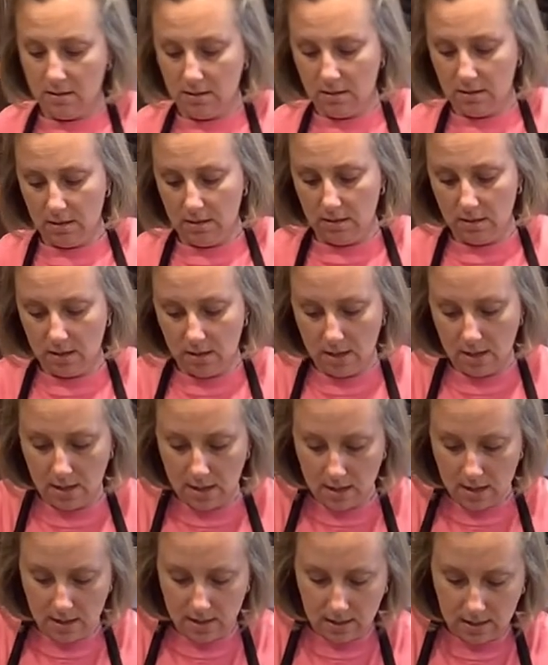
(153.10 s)
like
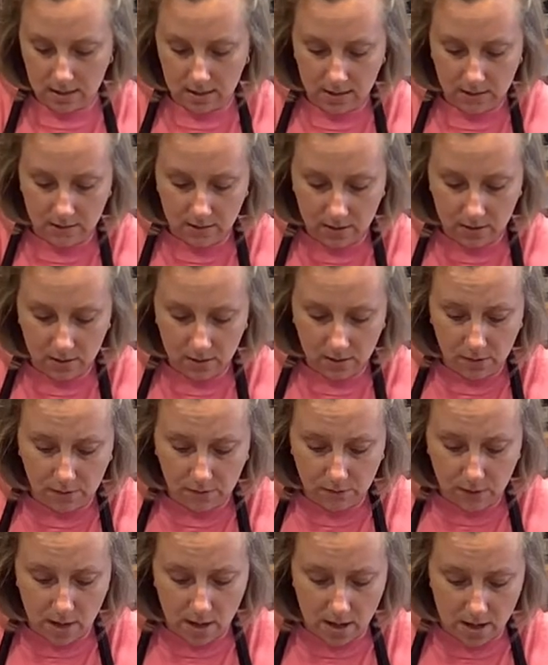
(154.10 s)
that. Give it a good
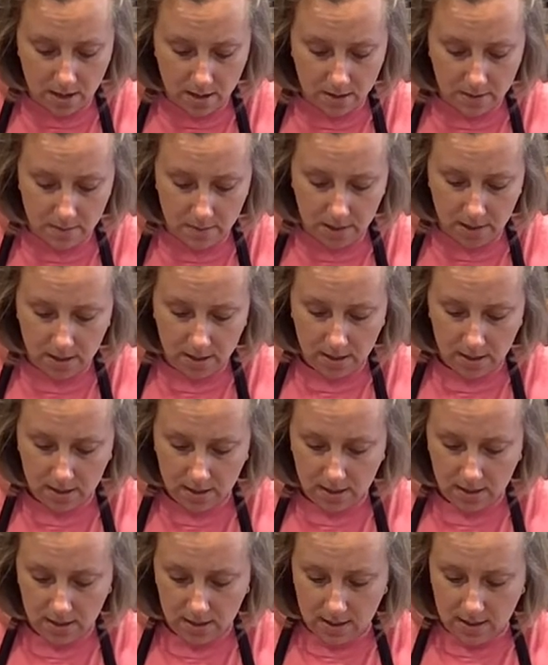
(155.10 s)
rub.
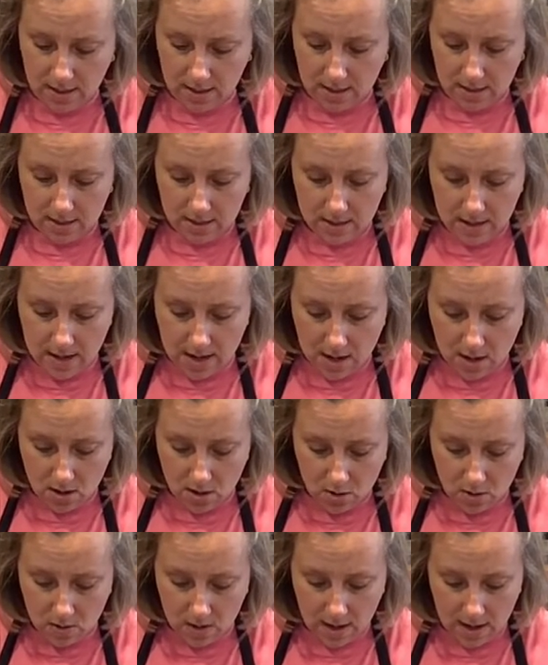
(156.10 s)

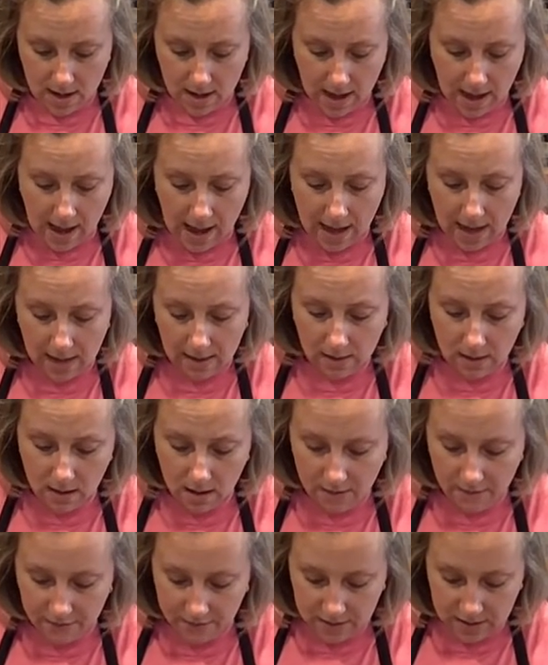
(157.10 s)
Now, I
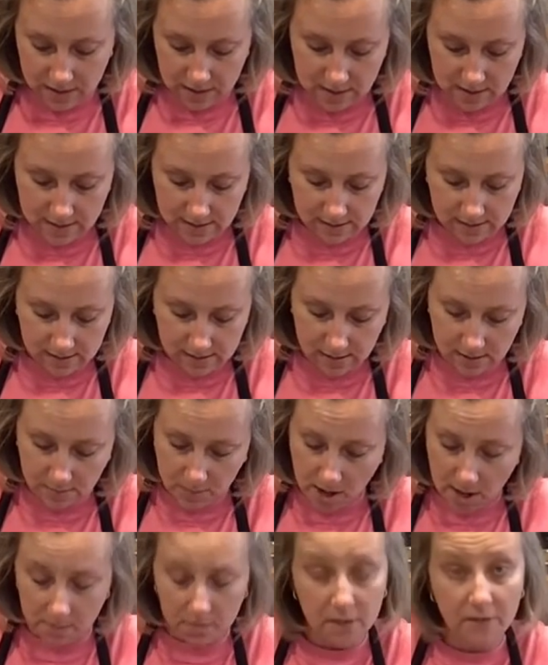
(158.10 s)
love these,
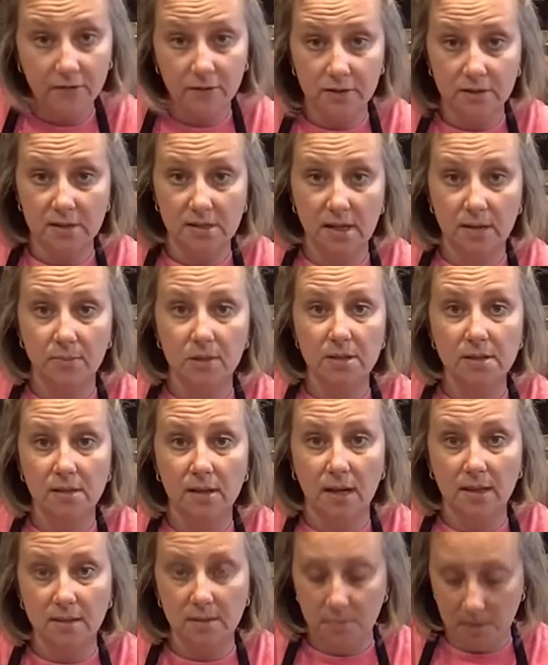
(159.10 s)
probably for the same reason
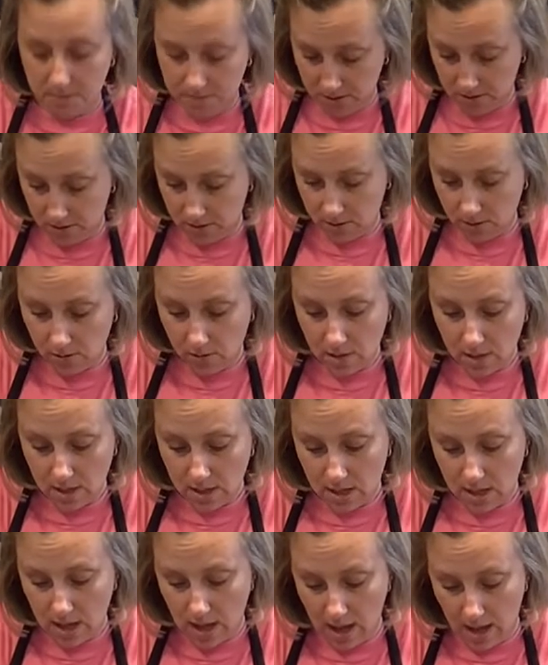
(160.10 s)
lots of people do.
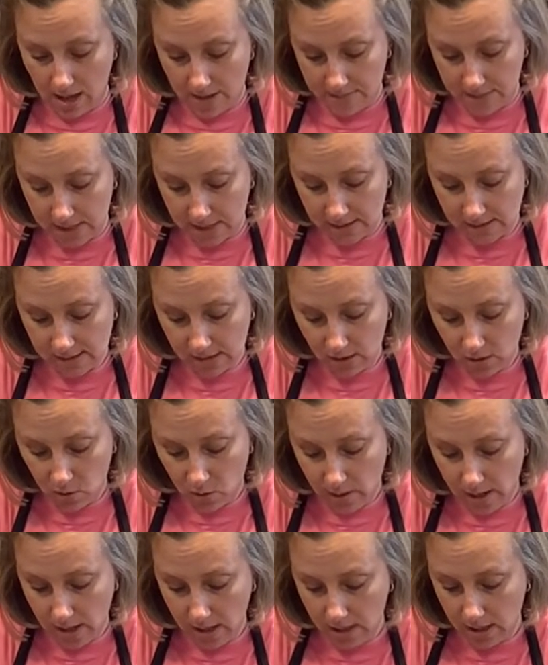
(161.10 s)
Nice and
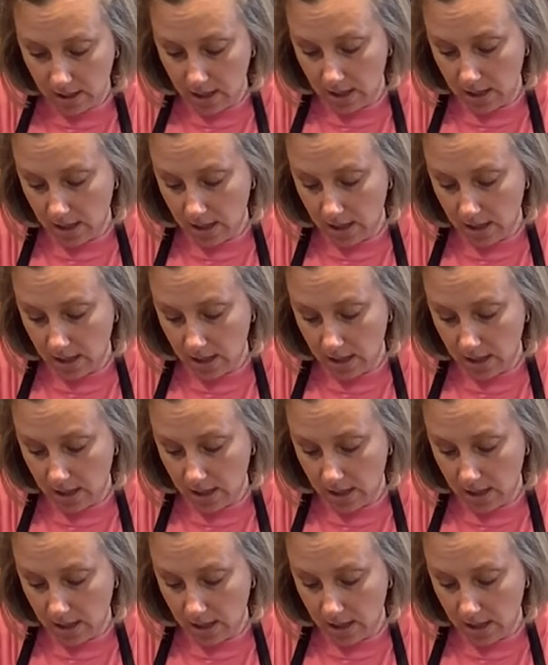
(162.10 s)
quick.